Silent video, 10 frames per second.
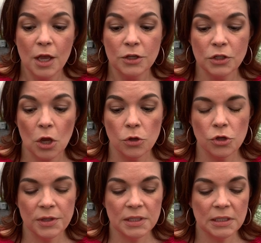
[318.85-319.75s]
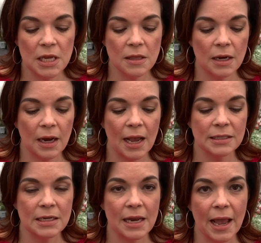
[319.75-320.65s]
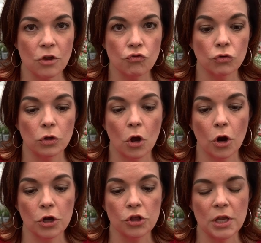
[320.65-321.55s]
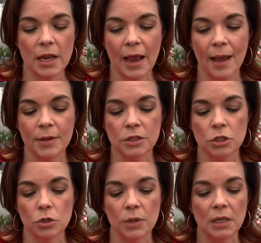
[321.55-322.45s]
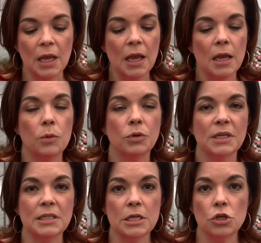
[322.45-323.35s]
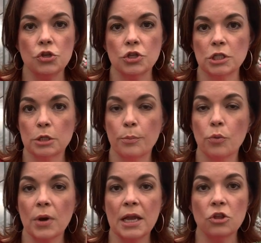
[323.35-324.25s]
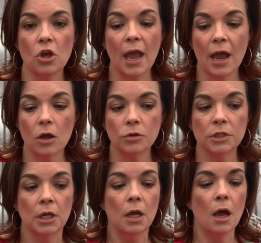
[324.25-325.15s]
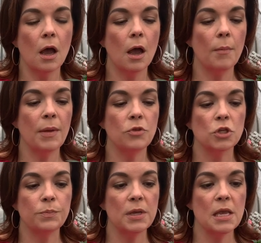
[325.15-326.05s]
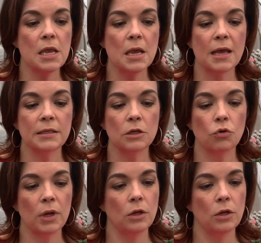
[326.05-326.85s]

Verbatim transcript: So you can see that it has a natural arching habit to it. It will continue just to branch out um, and just be, as it